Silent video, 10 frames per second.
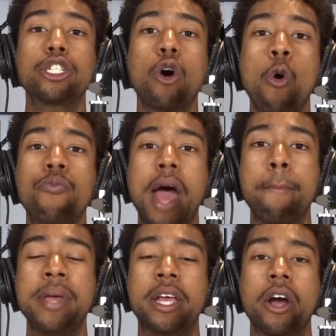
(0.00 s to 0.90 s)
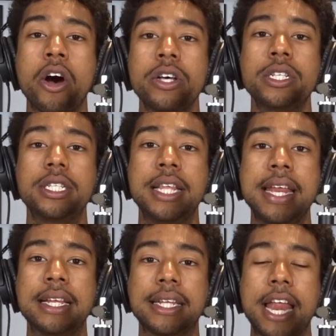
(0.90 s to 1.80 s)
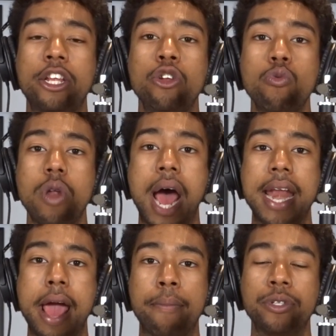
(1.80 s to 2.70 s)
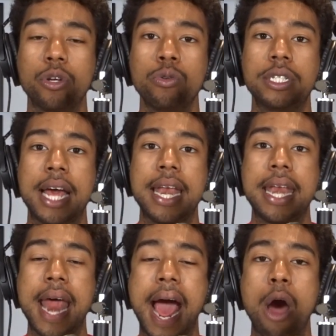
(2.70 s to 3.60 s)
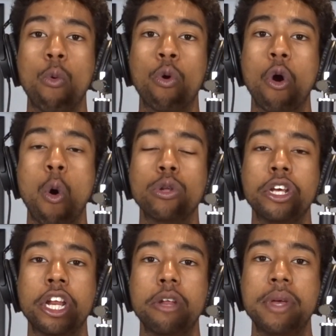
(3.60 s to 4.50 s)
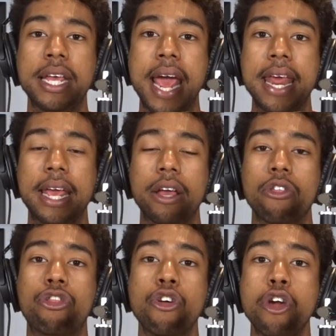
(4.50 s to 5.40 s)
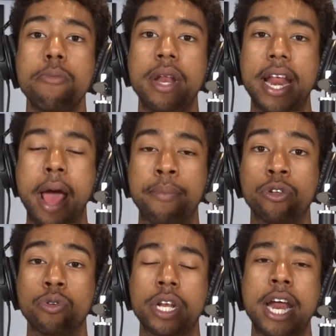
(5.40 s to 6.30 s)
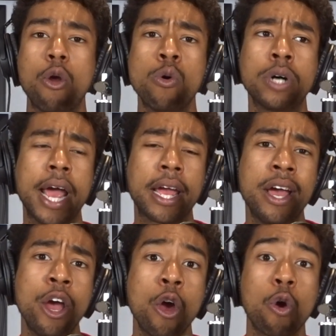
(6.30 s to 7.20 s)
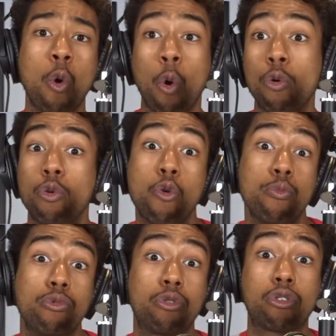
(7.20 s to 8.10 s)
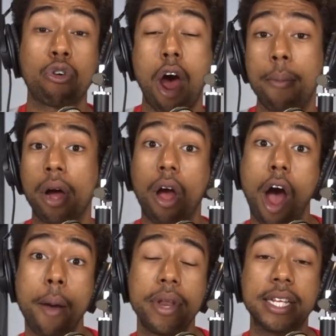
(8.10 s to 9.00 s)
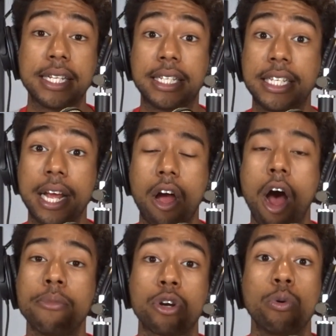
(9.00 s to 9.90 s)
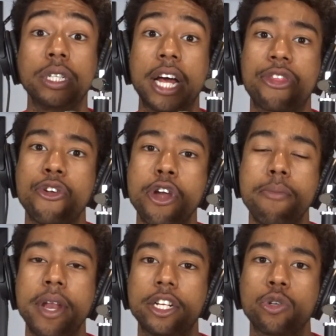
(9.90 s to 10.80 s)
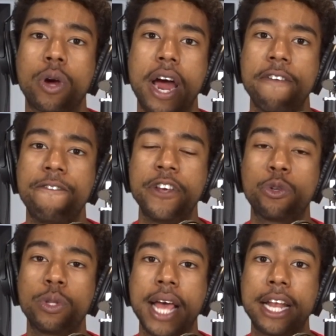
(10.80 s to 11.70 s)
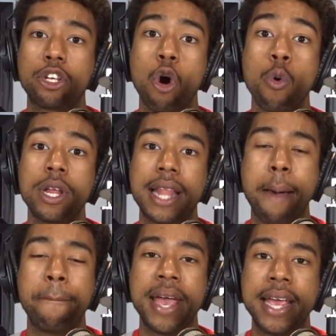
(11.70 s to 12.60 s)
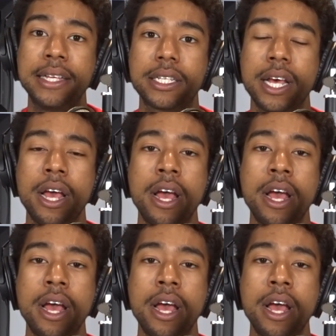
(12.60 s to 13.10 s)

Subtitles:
hope that because they decided to do 9 episodes, that now we're only going to be getting 30-minute episodes. And I know like courtroom drama comedies and sitcoms are only like 30 minutes. So it kind of fits with that tone and that pace.